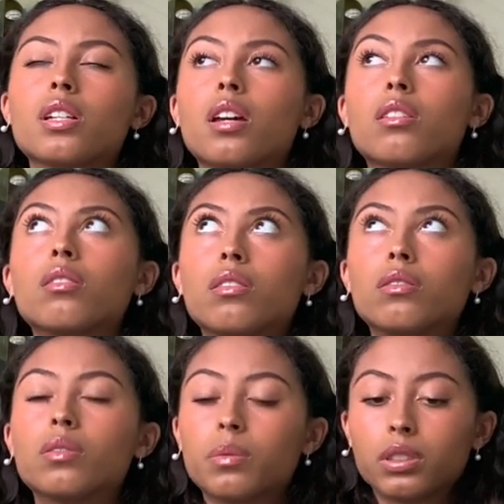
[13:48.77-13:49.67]
I don't know if I'm
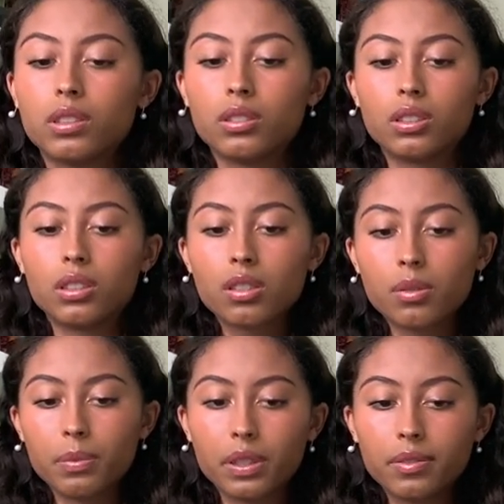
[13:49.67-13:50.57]
going to include this,
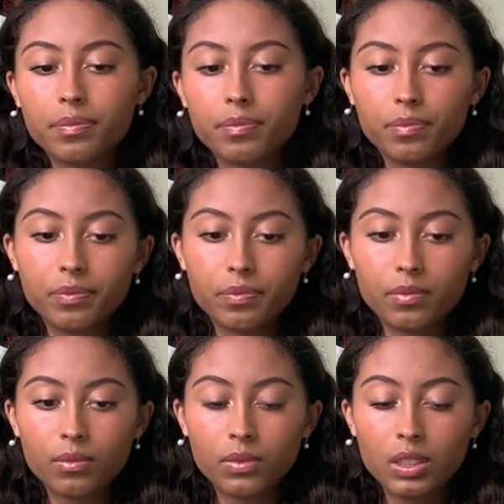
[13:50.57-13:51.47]
but...
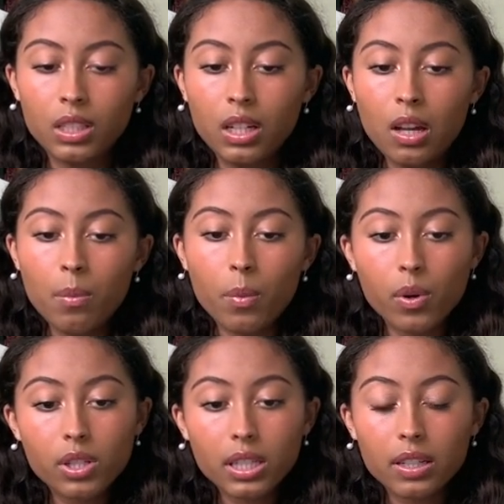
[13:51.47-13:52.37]

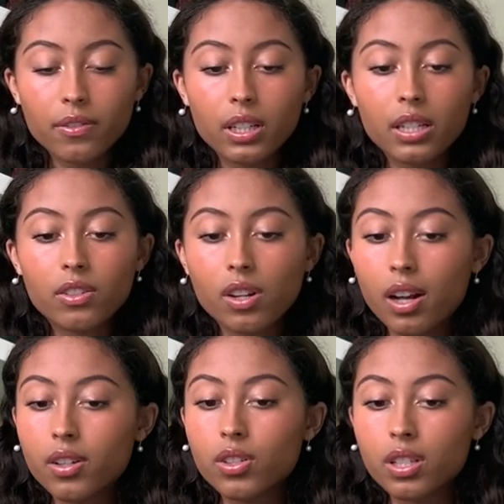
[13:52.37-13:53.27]
Most significant
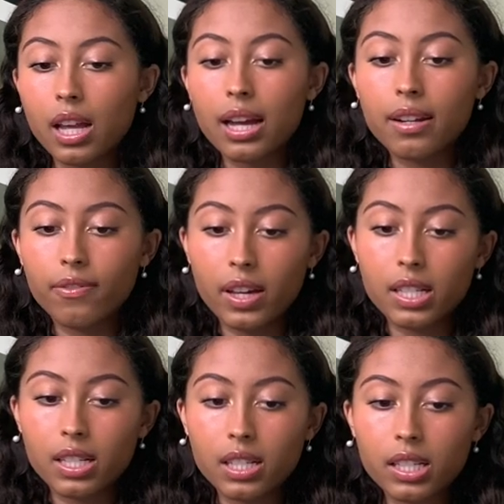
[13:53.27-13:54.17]
challenge society
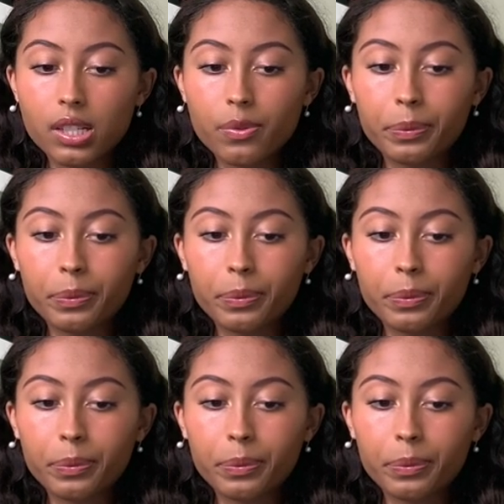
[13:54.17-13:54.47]
faces.